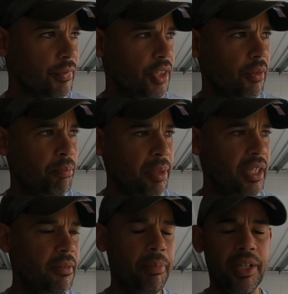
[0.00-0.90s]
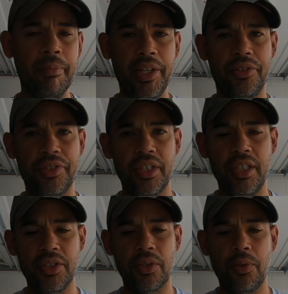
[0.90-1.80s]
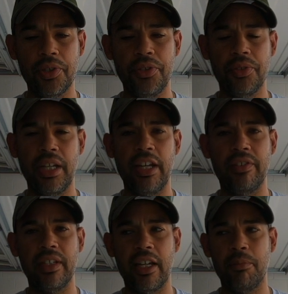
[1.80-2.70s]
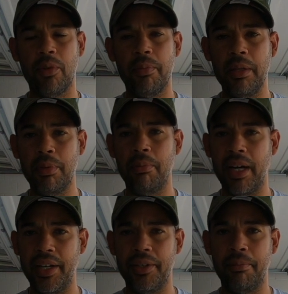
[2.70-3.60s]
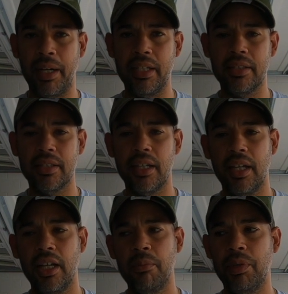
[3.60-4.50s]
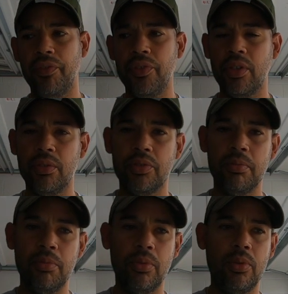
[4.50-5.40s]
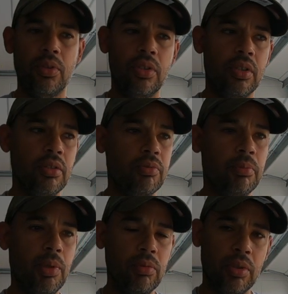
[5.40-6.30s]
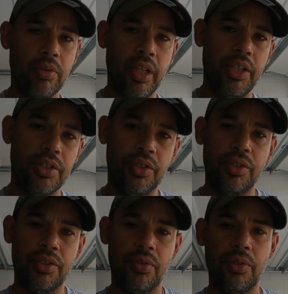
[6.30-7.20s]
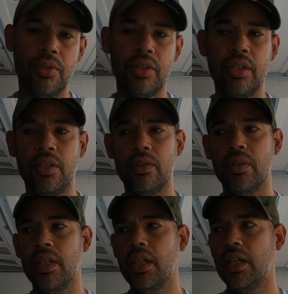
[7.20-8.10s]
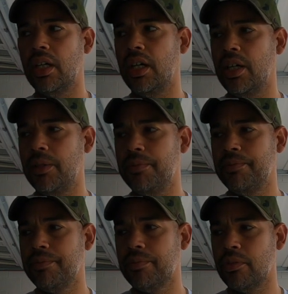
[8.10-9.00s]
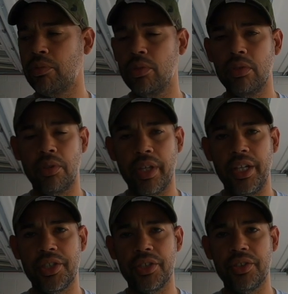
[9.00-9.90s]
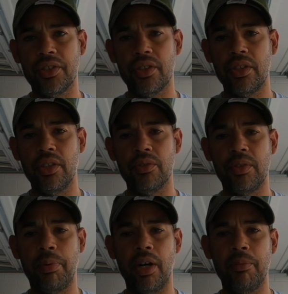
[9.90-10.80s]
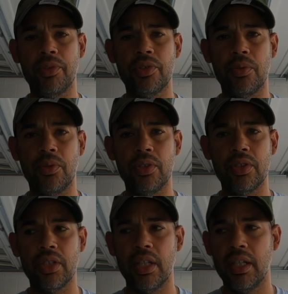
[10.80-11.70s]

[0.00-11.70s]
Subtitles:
you know, big major cities, of course, you're going to have a lot more people buying up bikes. But if you go to more remote locations or, you know, rural locations, you know, department stores,